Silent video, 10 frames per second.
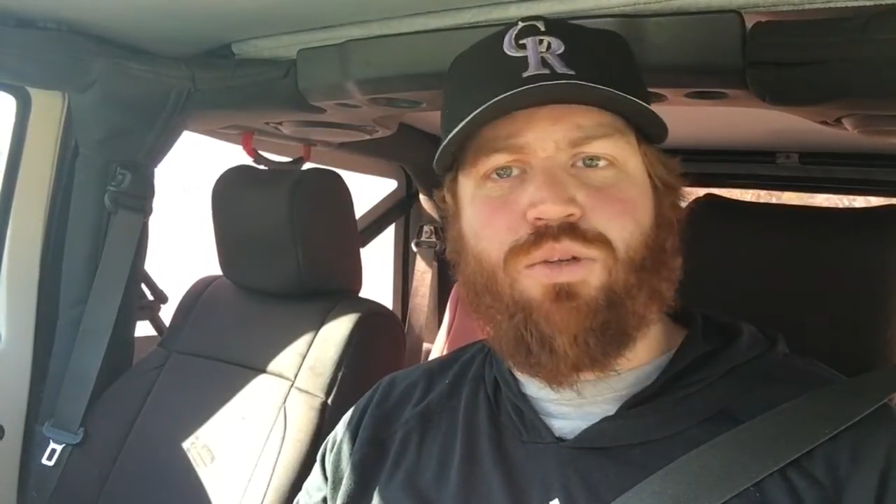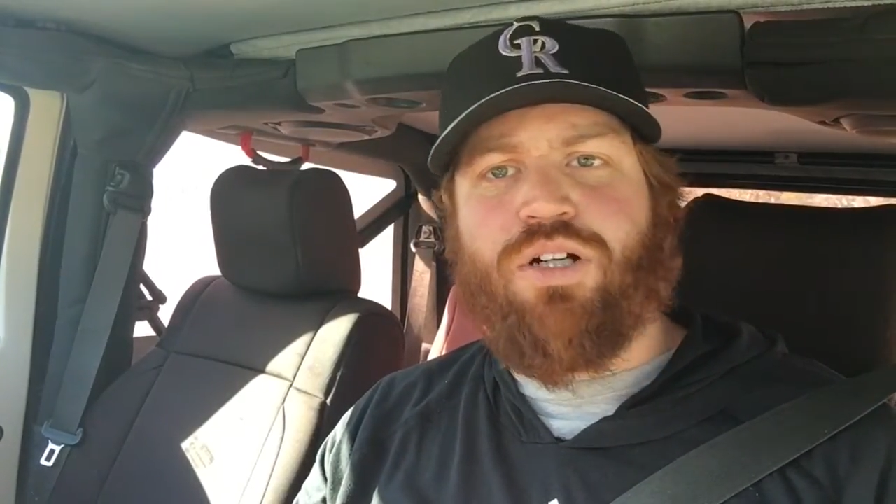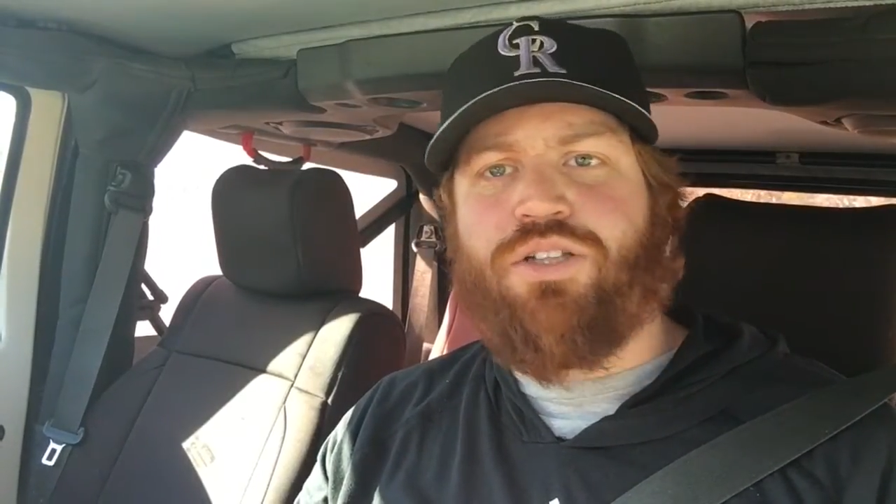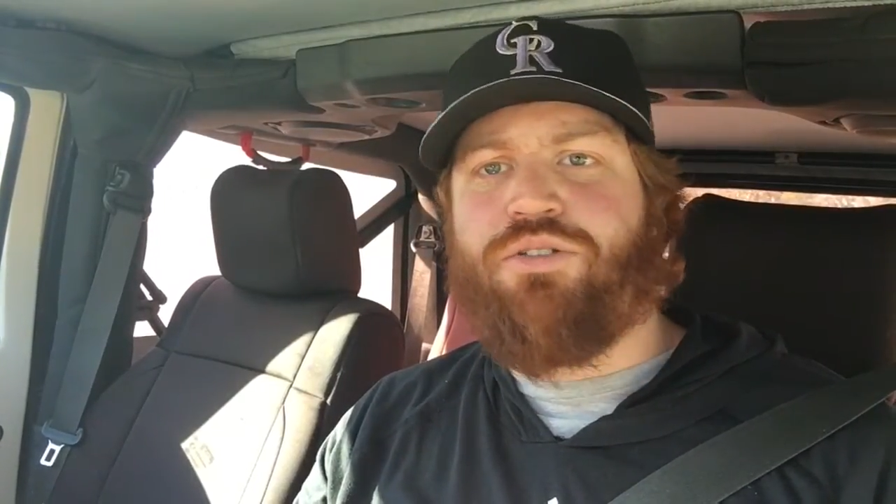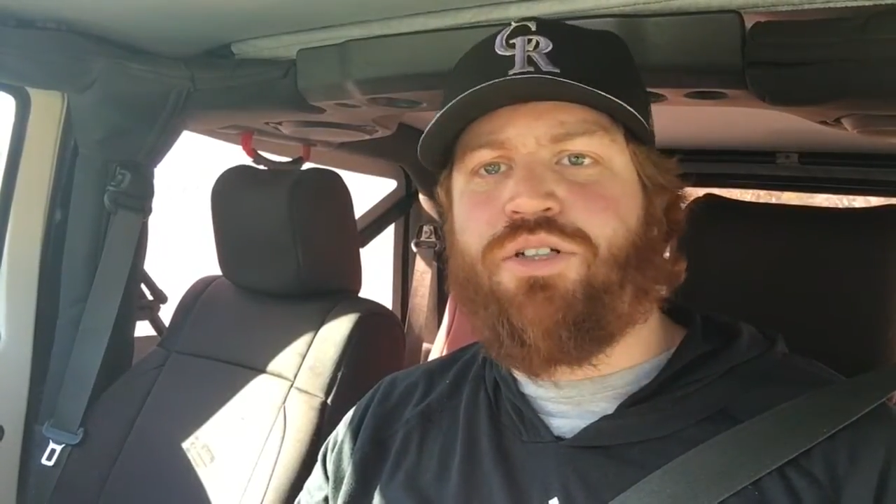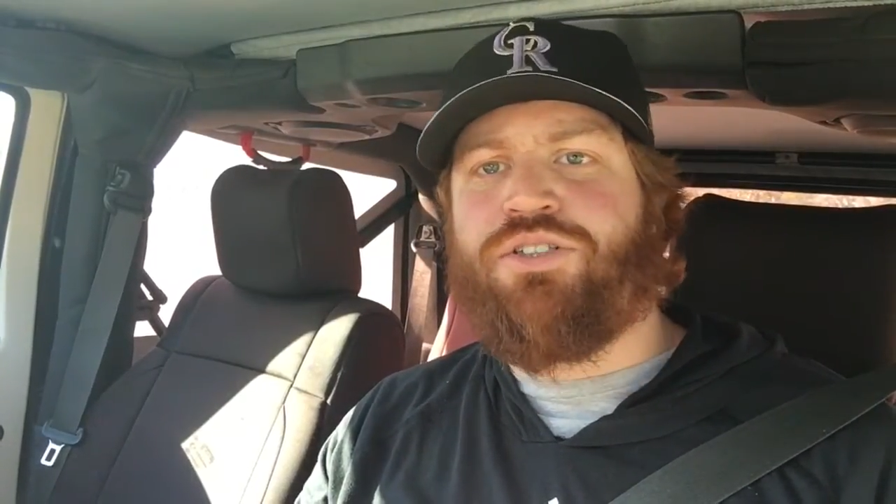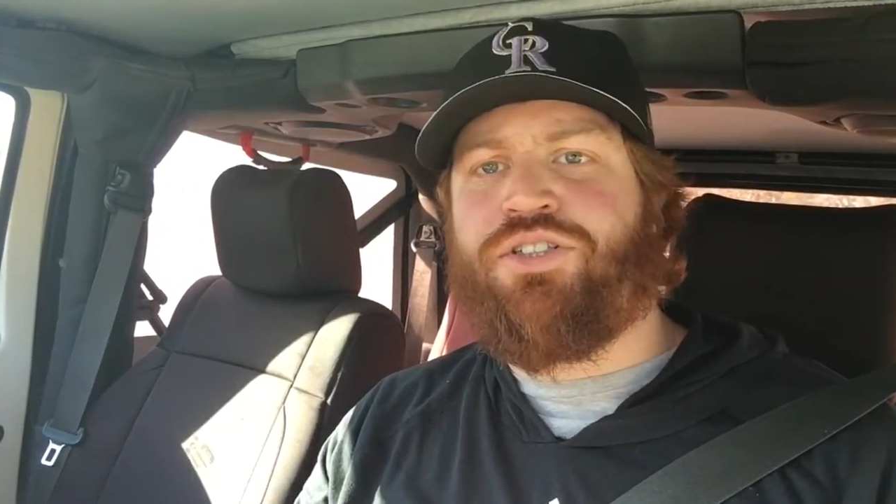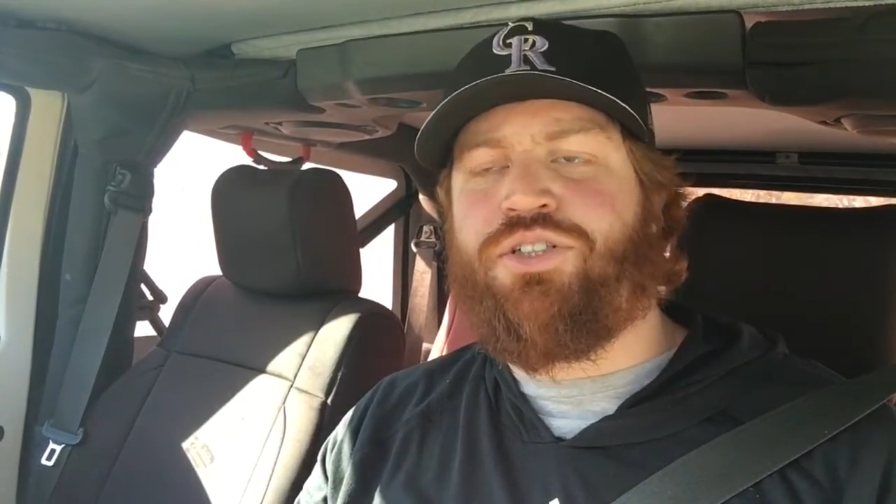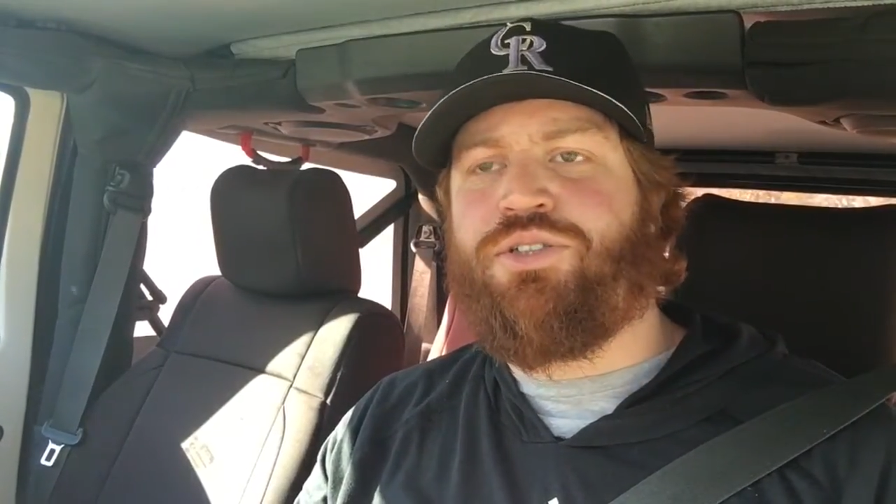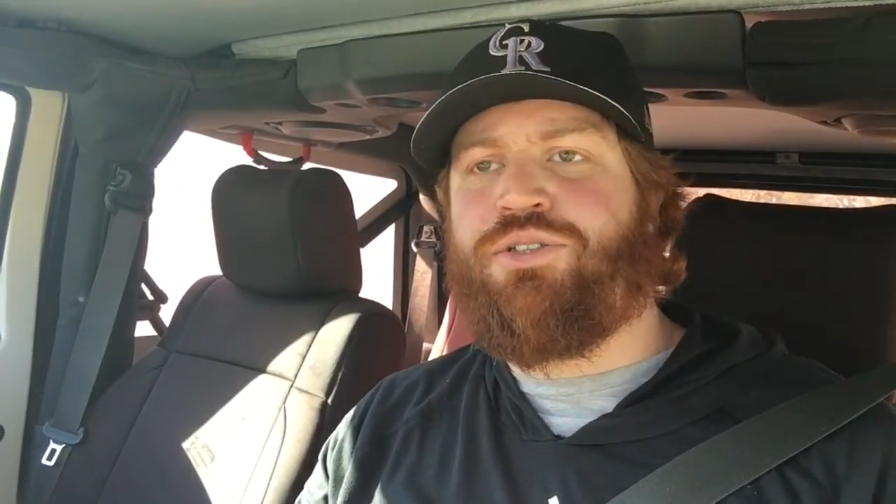where you can
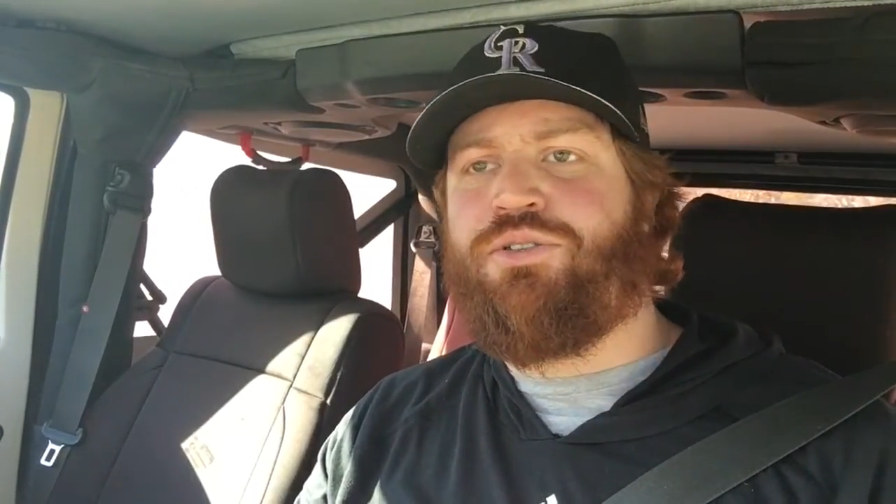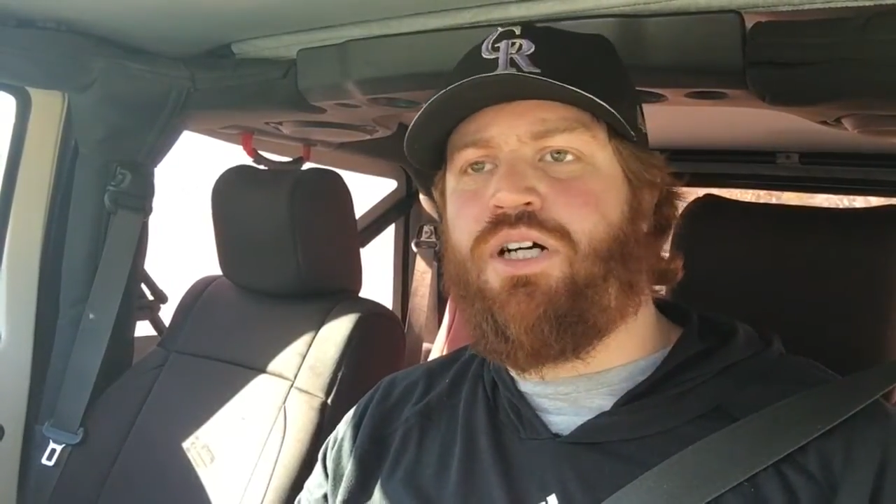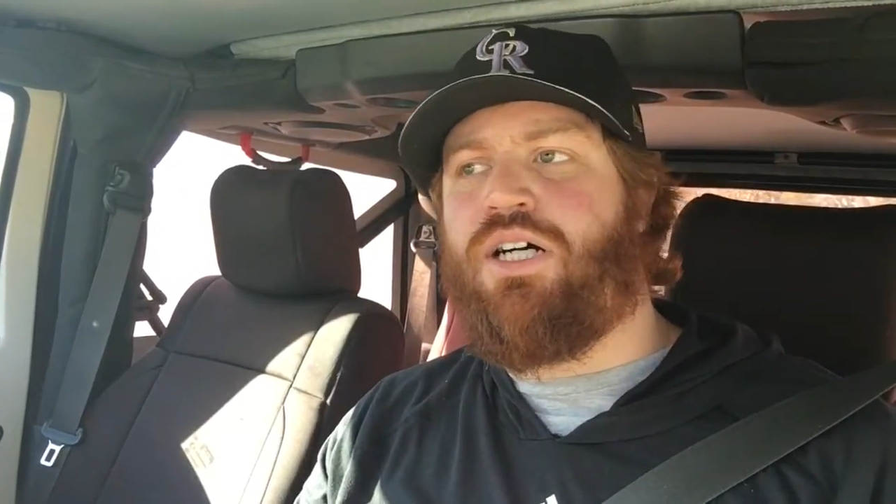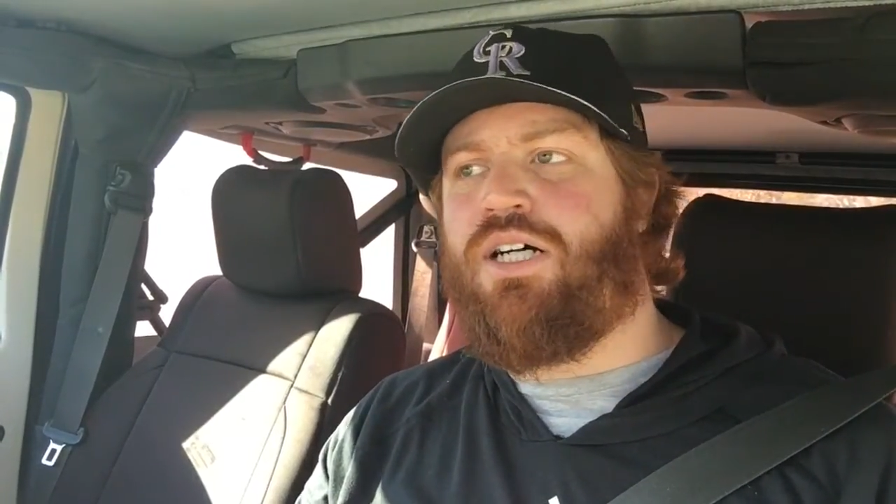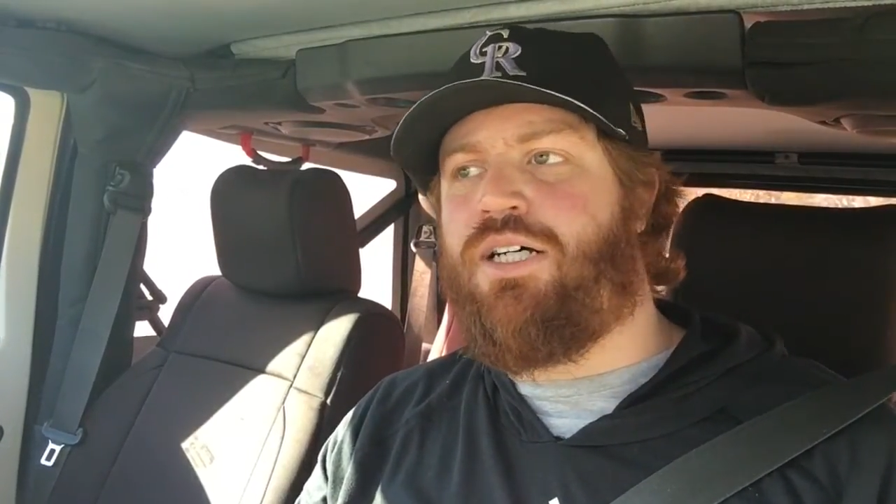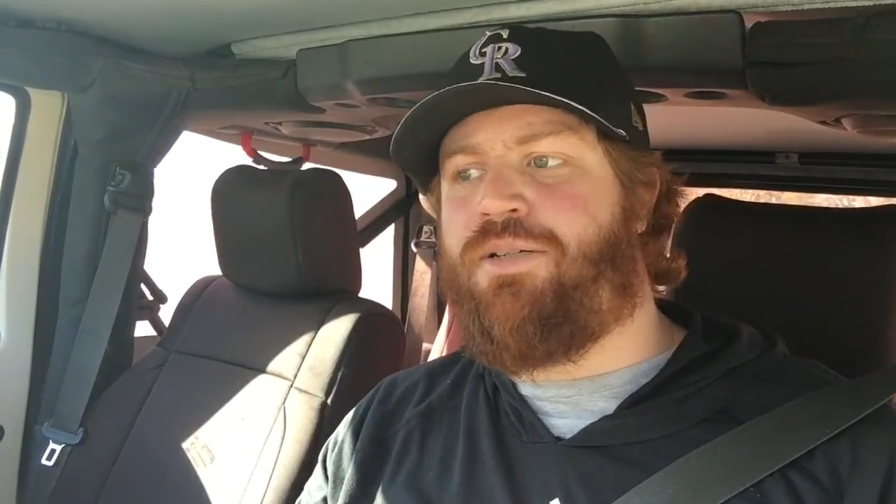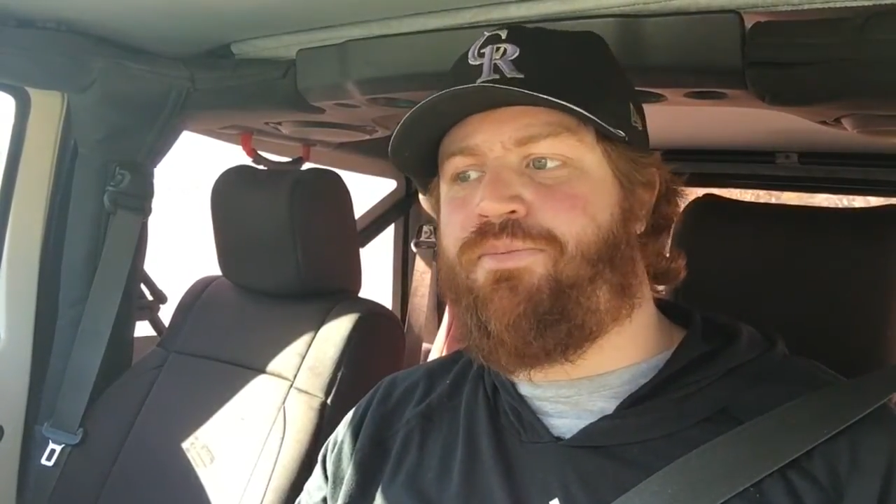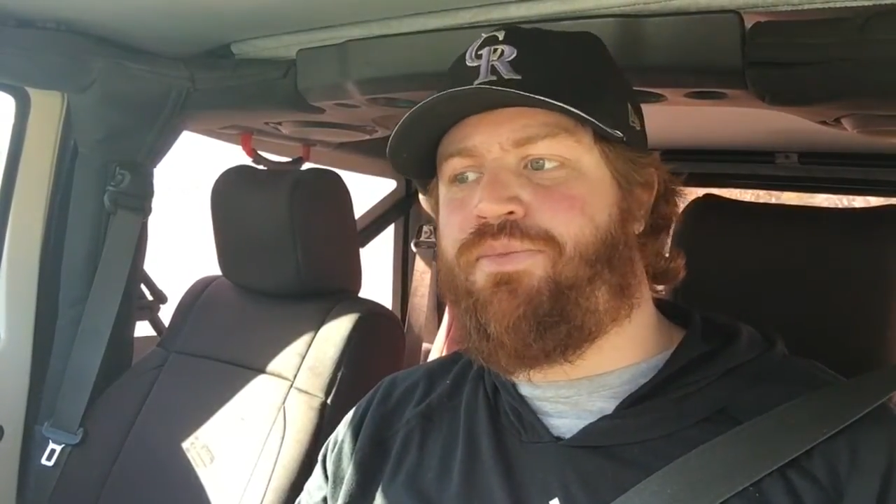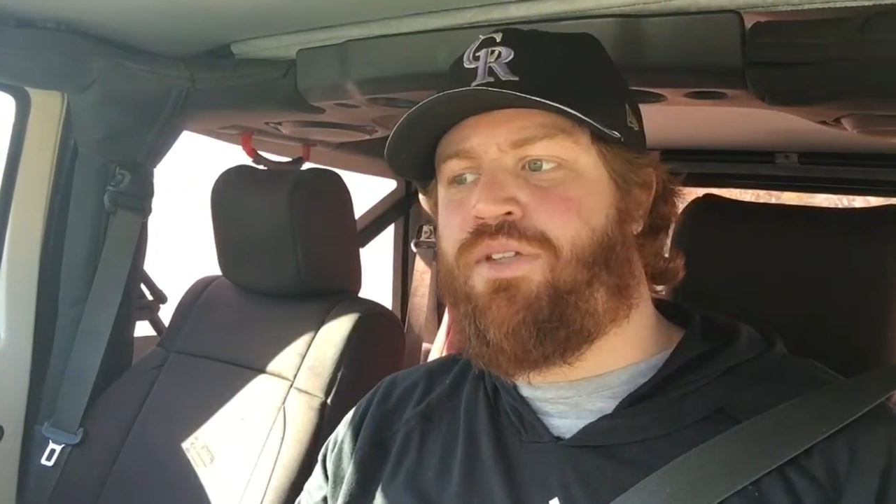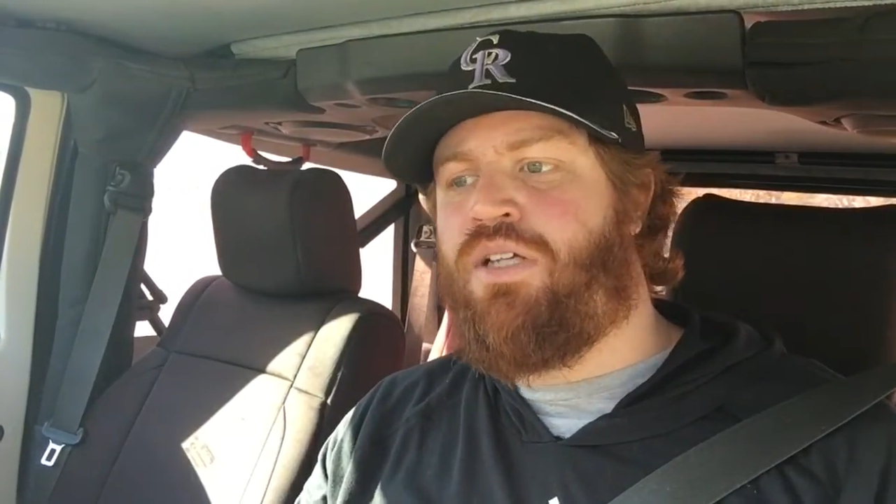
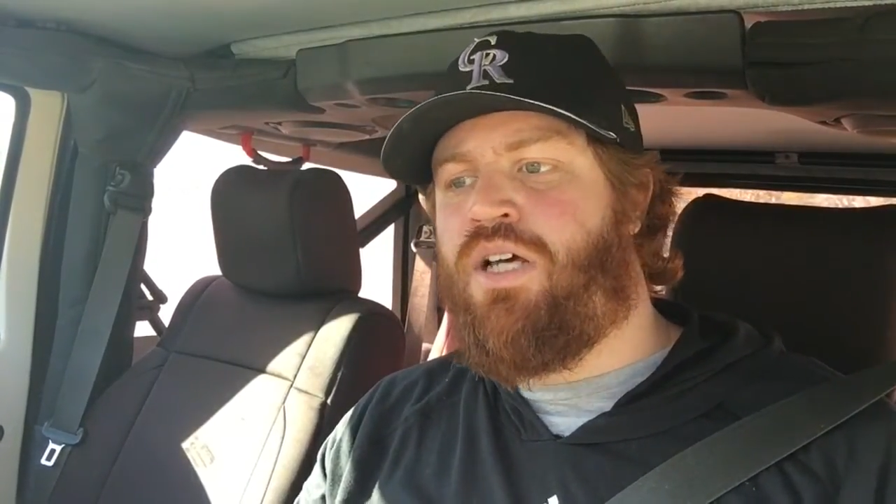do